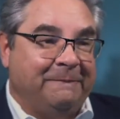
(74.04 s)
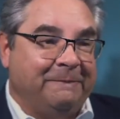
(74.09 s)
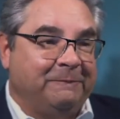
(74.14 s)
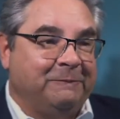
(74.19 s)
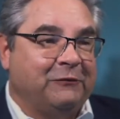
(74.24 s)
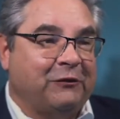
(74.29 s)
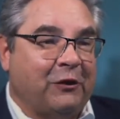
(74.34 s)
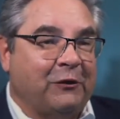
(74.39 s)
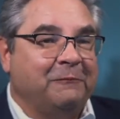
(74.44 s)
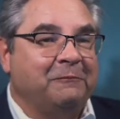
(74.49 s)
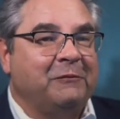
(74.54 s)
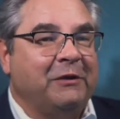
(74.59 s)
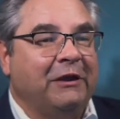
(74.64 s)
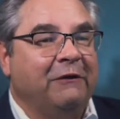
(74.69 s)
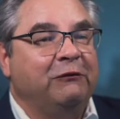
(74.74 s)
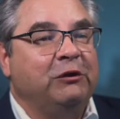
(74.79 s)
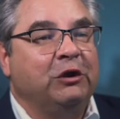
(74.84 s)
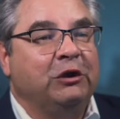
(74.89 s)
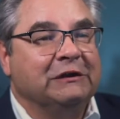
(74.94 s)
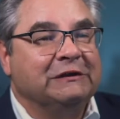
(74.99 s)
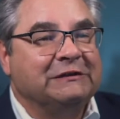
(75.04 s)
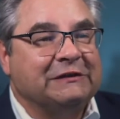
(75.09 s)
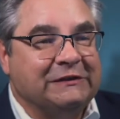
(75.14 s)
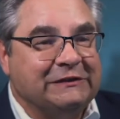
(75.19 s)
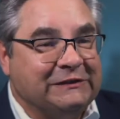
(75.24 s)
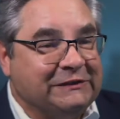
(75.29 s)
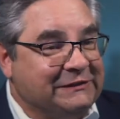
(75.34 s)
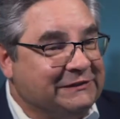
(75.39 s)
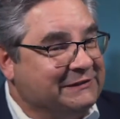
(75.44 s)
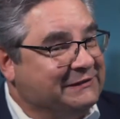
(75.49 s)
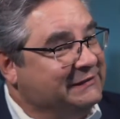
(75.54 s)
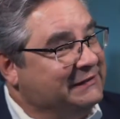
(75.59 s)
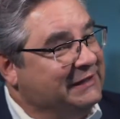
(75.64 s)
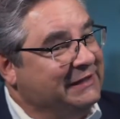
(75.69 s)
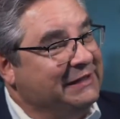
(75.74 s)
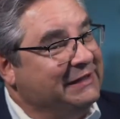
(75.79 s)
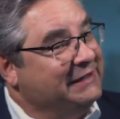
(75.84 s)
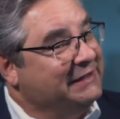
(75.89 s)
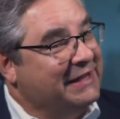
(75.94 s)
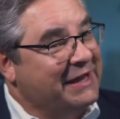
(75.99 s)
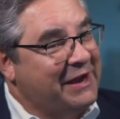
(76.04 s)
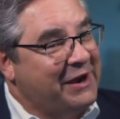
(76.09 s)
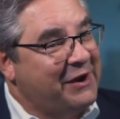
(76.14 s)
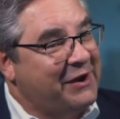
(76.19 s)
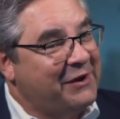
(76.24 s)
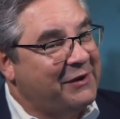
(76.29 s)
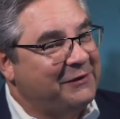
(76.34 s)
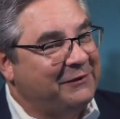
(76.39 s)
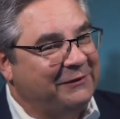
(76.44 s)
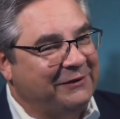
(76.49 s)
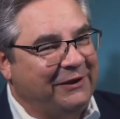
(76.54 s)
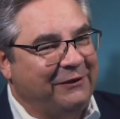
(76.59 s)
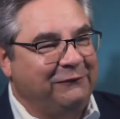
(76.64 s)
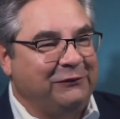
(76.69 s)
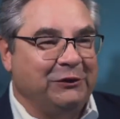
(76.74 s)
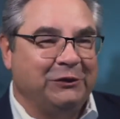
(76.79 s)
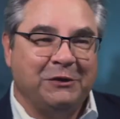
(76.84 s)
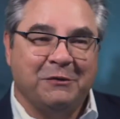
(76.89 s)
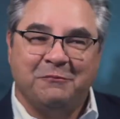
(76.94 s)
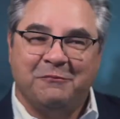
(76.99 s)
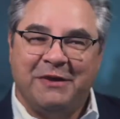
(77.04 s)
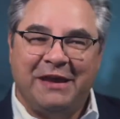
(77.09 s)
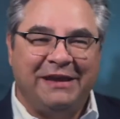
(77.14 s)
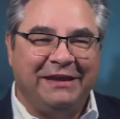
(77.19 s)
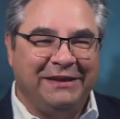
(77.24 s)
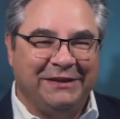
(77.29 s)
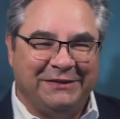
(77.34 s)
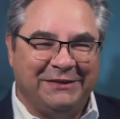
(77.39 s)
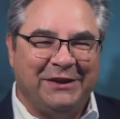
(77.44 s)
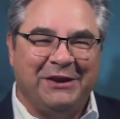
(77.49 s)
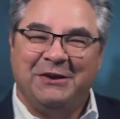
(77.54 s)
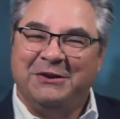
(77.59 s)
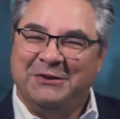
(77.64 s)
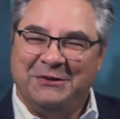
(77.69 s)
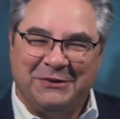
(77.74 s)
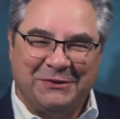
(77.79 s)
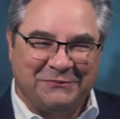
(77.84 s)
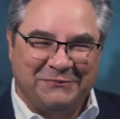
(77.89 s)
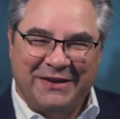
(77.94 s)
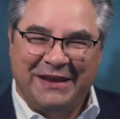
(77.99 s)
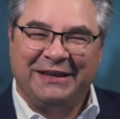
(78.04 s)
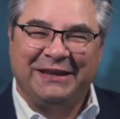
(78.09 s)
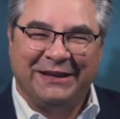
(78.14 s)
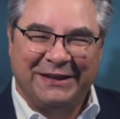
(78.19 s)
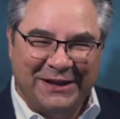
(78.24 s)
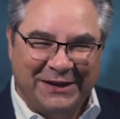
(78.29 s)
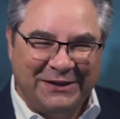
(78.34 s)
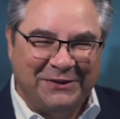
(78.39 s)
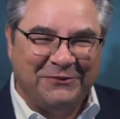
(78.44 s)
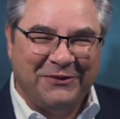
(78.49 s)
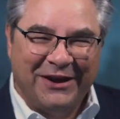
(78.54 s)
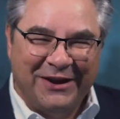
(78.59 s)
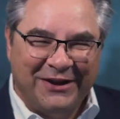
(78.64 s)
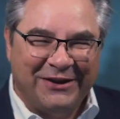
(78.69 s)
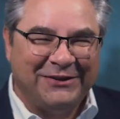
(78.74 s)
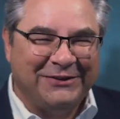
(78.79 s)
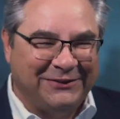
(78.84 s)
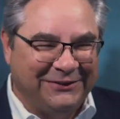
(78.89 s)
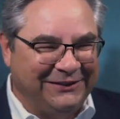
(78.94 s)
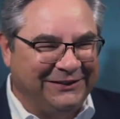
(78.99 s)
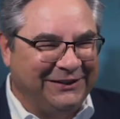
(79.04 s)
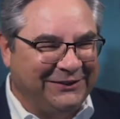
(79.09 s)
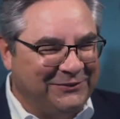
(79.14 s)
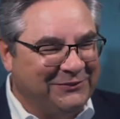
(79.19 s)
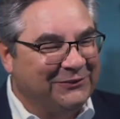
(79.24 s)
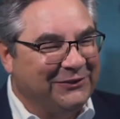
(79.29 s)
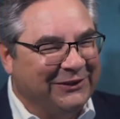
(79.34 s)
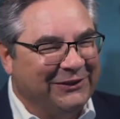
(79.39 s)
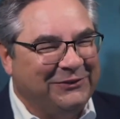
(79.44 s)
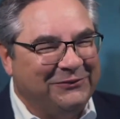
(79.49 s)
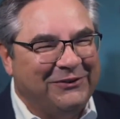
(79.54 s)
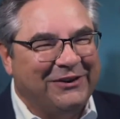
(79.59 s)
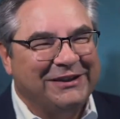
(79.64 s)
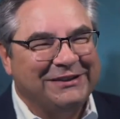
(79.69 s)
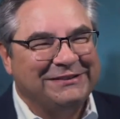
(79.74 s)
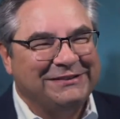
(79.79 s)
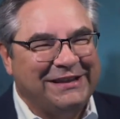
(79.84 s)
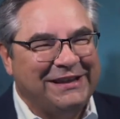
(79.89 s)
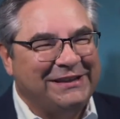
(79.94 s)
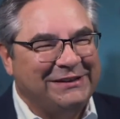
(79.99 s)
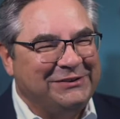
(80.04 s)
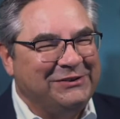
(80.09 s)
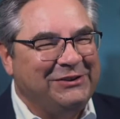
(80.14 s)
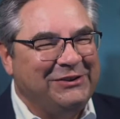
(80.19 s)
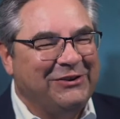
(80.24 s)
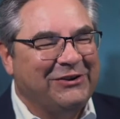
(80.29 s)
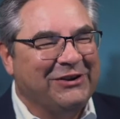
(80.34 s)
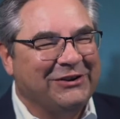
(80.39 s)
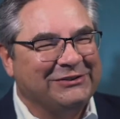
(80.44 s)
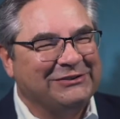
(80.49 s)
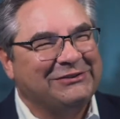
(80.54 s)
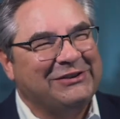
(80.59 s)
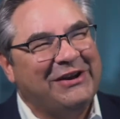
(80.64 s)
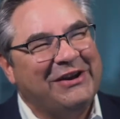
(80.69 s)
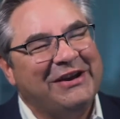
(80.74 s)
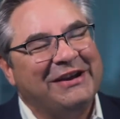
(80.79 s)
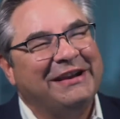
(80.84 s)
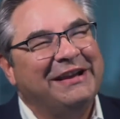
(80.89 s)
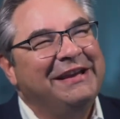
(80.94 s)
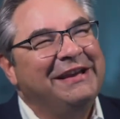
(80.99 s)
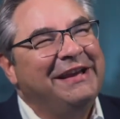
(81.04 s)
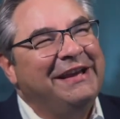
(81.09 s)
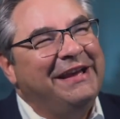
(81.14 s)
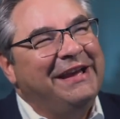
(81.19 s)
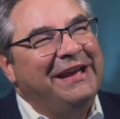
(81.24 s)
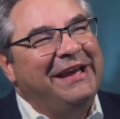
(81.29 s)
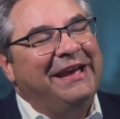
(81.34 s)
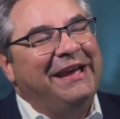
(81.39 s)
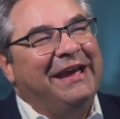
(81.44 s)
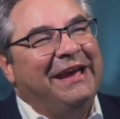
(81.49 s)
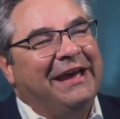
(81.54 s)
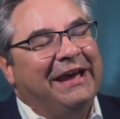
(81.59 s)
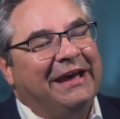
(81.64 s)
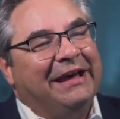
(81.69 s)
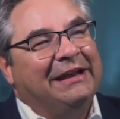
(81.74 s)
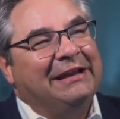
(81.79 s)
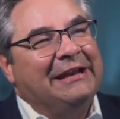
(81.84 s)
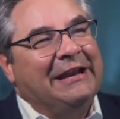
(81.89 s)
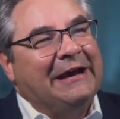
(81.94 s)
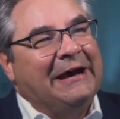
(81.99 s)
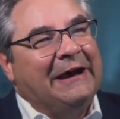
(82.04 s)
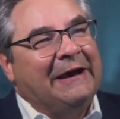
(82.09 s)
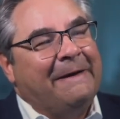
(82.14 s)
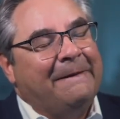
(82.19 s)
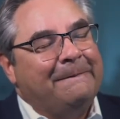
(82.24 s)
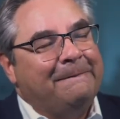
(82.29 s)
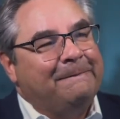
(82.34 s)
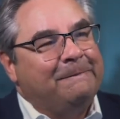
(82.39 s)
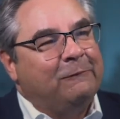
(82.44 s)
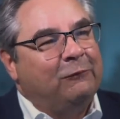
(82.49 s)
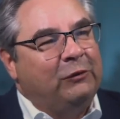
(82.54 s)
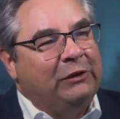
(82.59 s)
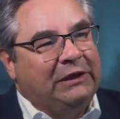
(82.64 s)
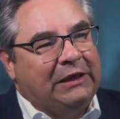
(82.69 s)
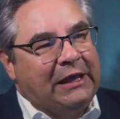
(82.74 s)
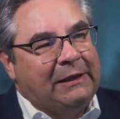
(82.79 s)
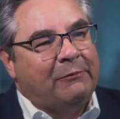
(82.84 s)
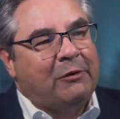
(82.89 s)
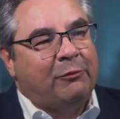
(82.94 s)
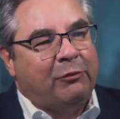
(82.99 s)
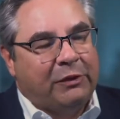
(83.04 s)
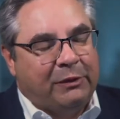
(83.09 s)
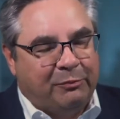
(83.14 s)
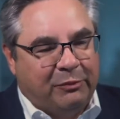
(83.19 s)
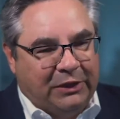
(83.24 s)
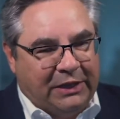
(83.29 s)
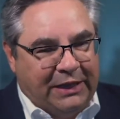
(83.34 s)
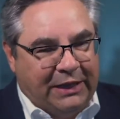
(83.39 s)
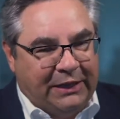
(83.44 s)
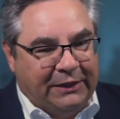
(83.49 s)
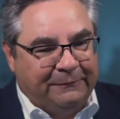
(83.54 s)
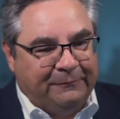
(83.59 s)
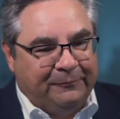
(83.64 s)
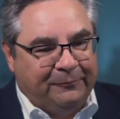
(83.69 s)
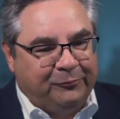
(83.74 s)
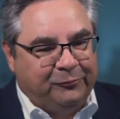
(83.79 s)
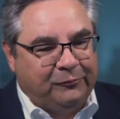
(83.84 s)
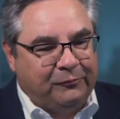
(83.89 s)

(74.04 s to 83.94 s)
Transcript: so if you could succeed there, if you can make it there, you can make it anywhere. It really was that New York song. And we came up with a plan.